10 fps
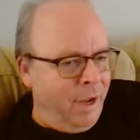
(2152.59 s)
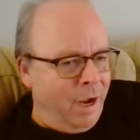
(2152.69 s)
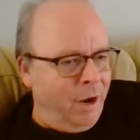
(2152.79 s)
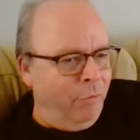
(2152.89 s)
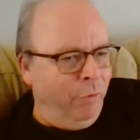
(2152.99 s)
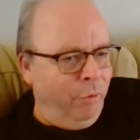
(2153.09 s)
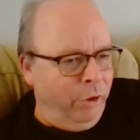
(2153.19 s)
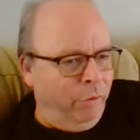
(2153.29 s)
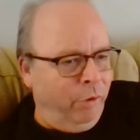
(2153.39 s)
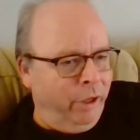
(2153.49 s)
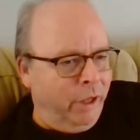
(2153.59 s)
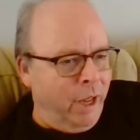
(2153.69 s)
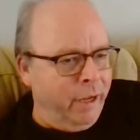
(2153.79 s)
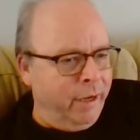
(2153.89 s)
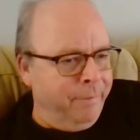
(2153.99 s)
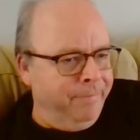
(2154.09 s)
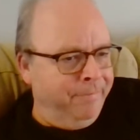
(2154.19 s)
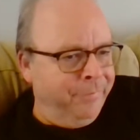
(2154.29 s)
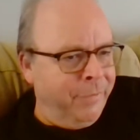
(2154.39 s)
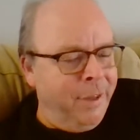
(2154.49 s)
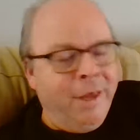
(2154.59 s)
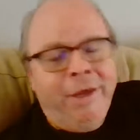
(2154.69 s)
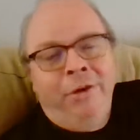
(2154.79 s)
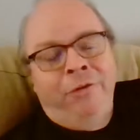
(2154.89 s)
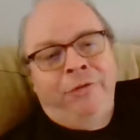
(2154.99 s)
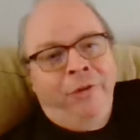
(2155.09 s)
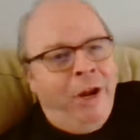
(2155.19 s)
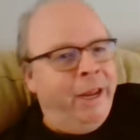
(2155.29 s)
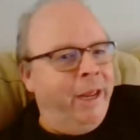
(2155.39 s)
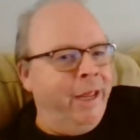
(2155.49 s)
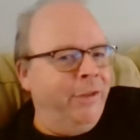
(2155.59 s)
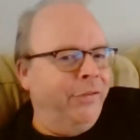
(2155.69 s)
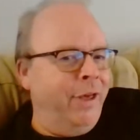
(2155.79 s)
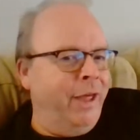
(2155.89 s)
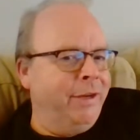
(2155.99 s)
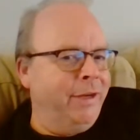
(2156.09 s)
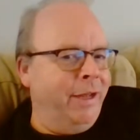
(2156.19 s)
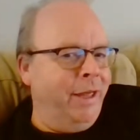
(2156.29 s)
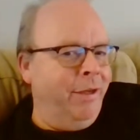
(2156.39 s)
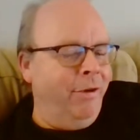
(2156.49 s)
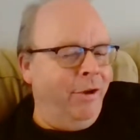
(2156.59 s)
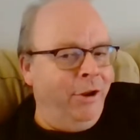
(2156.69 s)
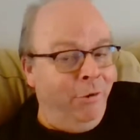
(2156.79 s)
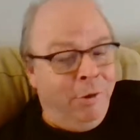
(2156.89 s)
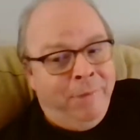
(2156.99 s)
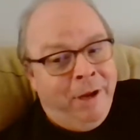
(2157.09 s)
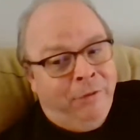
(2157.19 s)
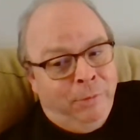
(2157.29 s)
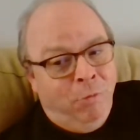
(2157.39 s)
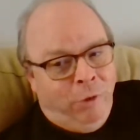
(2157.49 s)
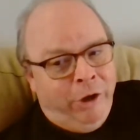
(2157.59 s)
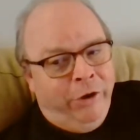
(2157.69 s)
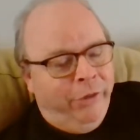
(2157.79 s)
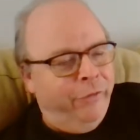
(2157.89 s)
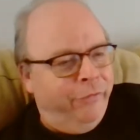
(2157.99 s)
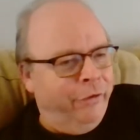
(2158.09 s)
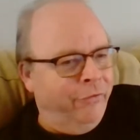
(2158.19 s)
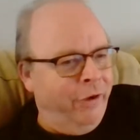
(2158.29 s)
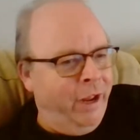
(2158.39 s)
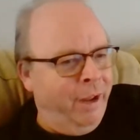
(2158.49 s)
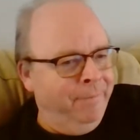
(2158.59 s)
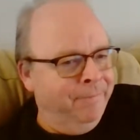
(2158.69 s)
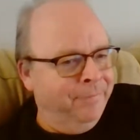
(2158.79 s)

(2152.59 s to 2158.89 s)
I really, really like them. What's funny is that what makes me weird in the fish fam?